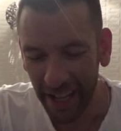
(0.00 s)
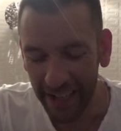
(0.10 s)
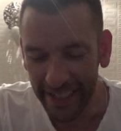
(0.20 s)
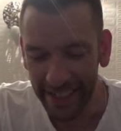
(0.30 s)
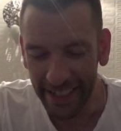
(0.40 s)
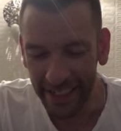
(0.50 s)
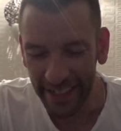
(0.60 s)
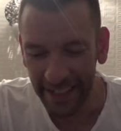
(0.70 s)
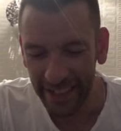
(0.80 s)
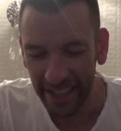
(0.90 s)

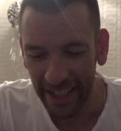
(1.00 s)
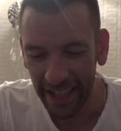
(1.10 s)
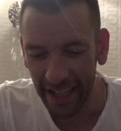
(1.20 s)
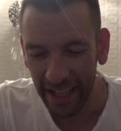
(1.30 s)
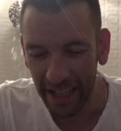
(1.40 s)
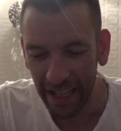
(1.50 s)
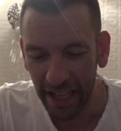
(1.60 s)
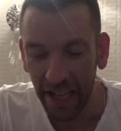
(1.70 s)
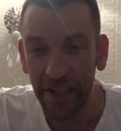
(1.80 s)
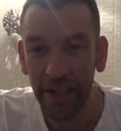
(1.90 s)

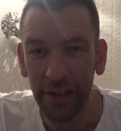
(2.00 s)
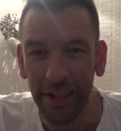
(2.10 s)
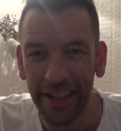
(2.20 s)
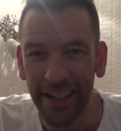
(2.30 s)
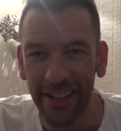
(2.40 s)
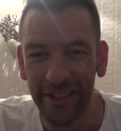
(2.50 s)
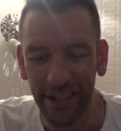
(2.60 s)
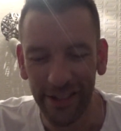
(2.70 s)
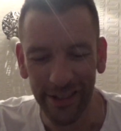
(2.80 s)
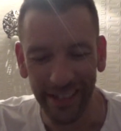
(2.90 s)
A DVD. This
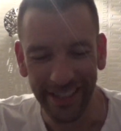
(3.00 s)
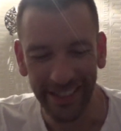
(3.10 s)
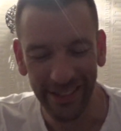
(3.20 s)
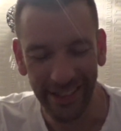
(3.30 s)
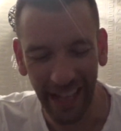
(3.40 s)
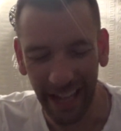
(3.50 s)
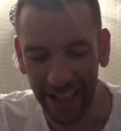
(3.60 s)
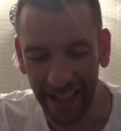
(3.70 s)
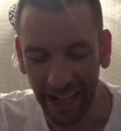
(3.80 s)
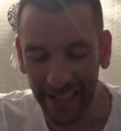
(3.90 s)
actually, it's just
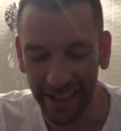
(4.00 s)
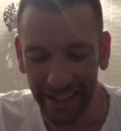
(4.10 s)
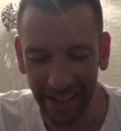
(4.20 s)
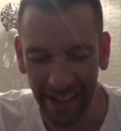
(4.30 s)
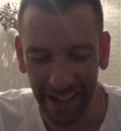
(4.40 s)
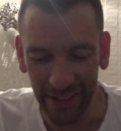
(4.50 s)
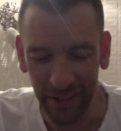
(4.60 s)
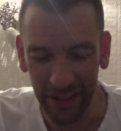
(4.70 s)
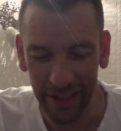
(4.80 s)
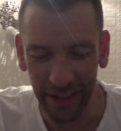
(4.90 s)
I
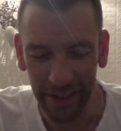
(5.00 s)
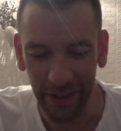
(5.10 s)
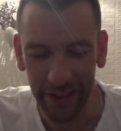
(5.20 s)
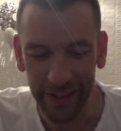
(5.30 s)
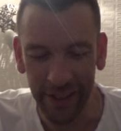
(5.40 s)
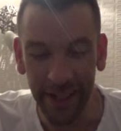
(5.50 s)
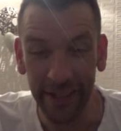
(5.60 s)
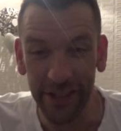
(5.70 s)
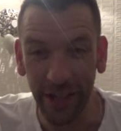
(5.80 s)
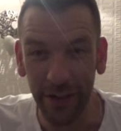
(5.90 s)
got it today
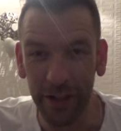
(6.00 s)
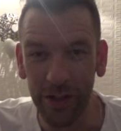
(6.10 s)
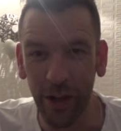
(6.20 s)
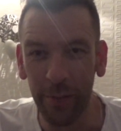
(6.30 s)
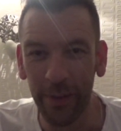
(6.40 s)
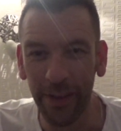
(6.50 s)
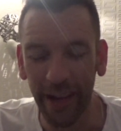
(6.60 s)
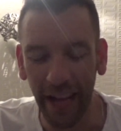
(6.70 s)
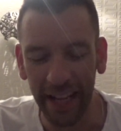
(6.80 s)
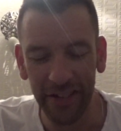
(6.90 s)
in charity shop, and
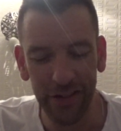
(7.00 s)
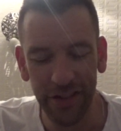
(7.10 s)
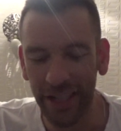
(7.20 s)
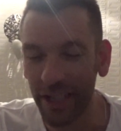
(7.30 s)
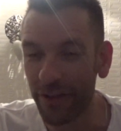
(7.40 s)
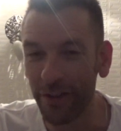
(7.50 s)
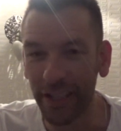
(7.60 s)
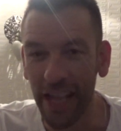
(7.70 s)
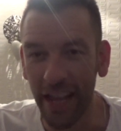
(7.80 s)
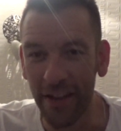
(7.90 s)
I hadn't seen it for
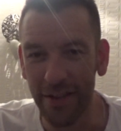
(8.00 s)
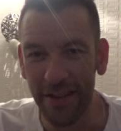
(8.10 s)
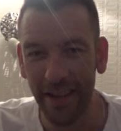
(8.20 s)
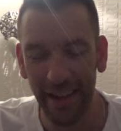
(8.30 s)
years.